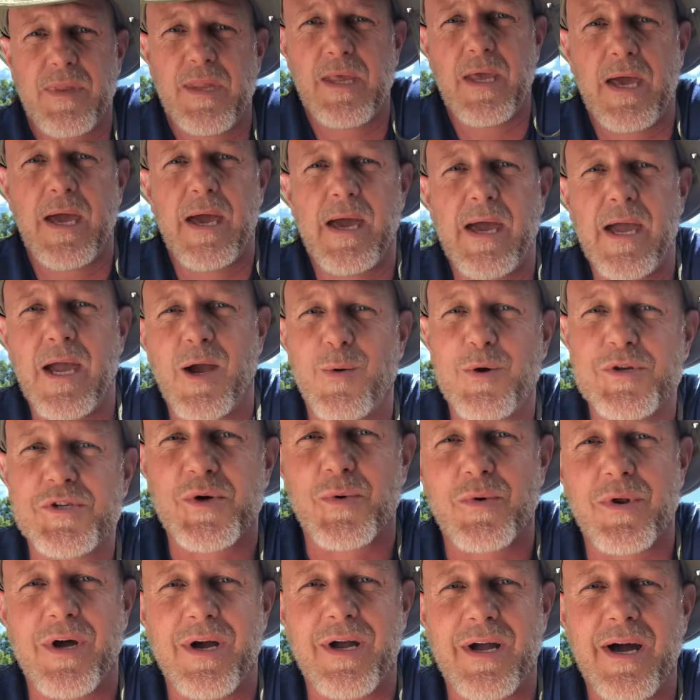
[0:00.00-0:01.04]
Hey, what's
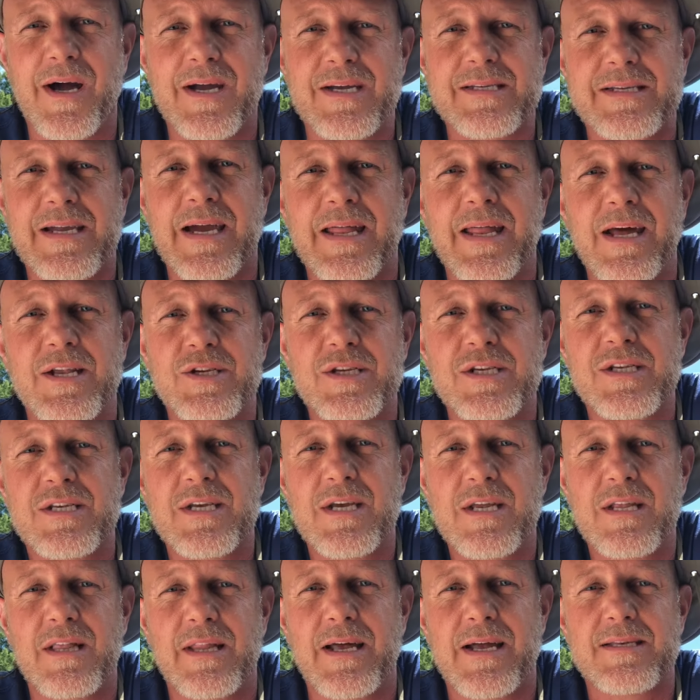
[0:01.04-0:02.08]
going on guys? Dan
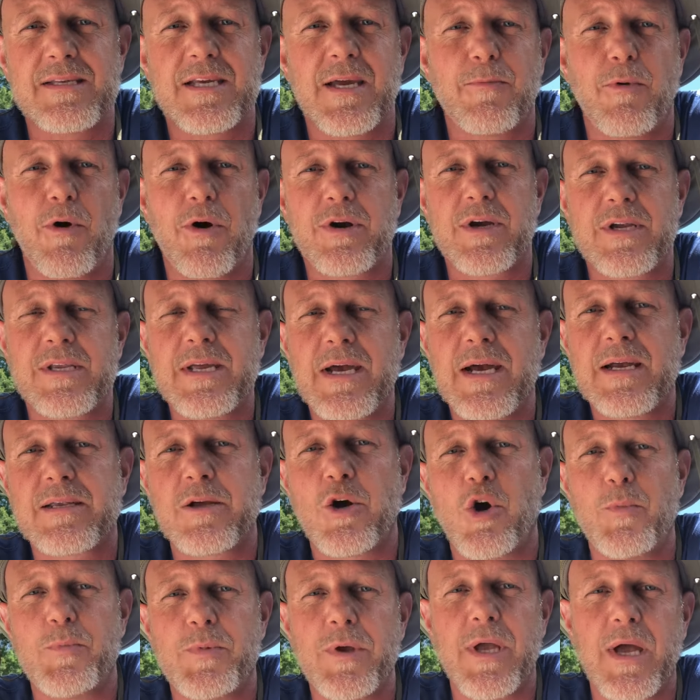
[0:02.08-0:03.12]
Eginton, landscape architect. I
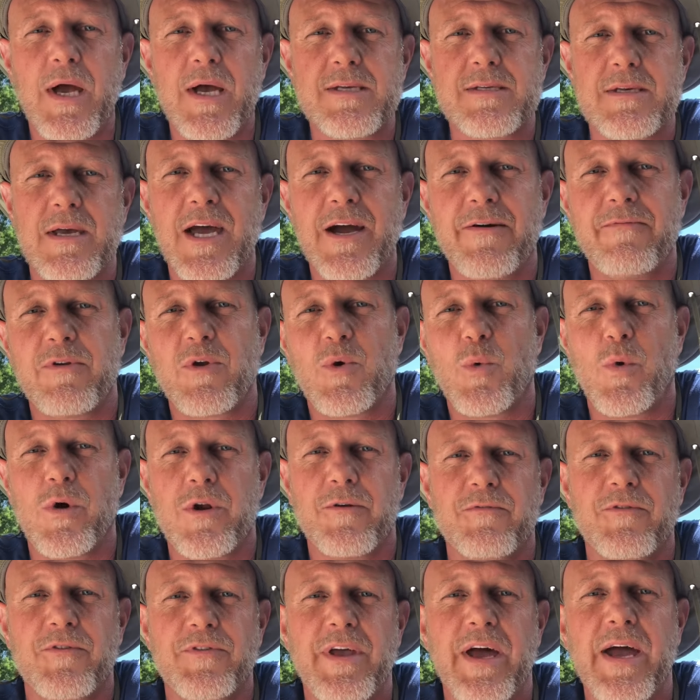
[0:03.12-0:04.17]
hope you guys are having a
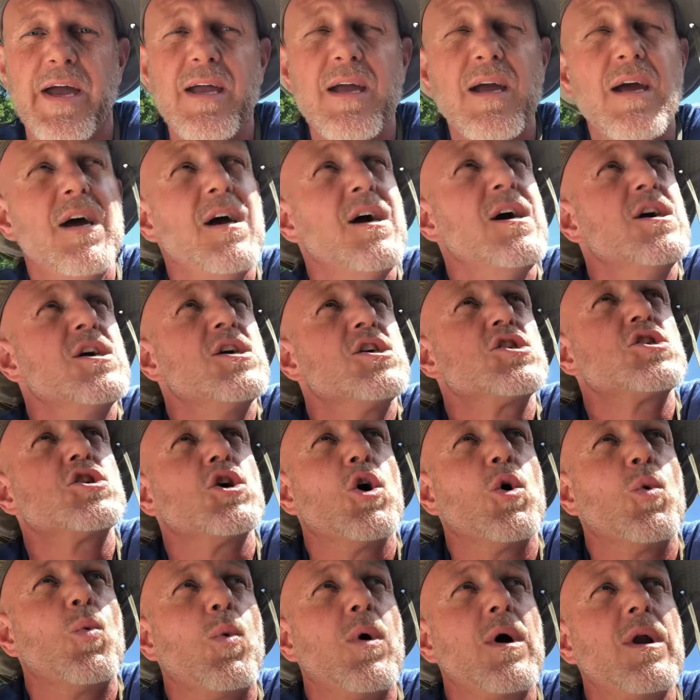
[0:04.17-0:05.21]
wonderful day.
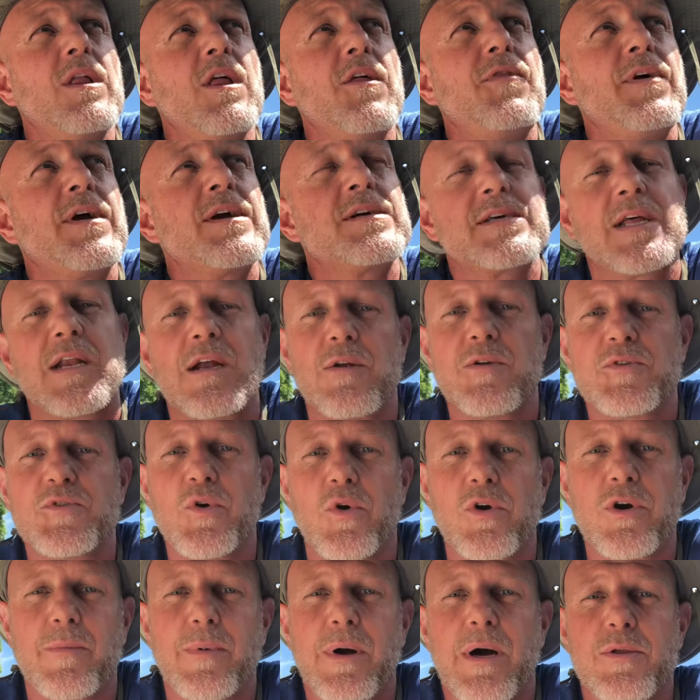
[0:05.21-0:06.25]
So one of the things that I don't
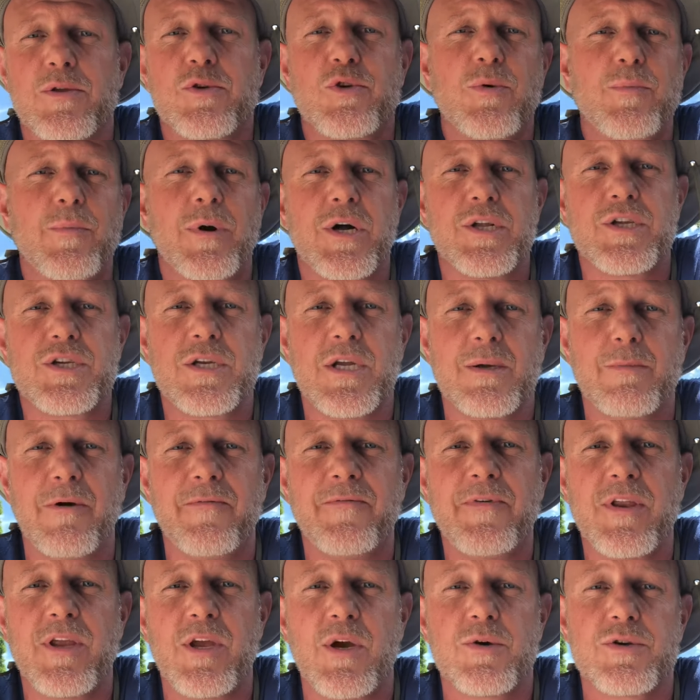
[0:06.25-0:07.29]
talk about too much in my
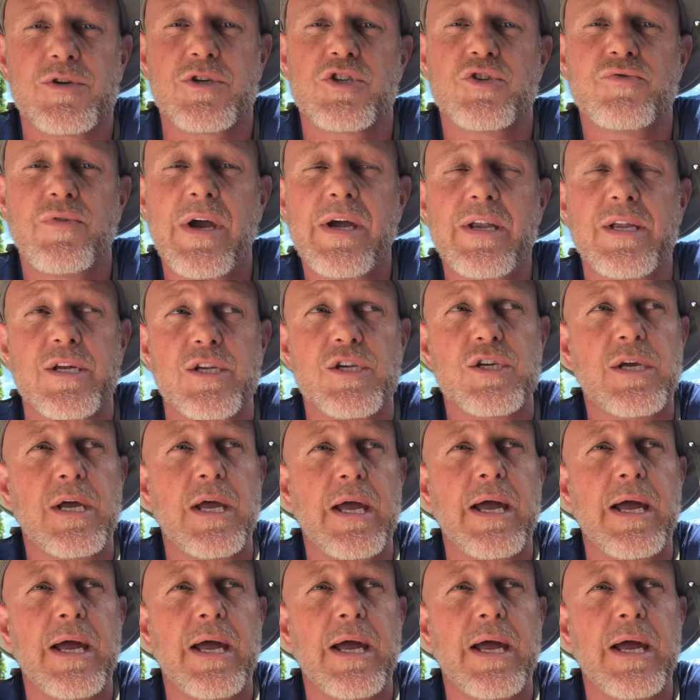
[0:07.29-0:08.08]
videos is drainage.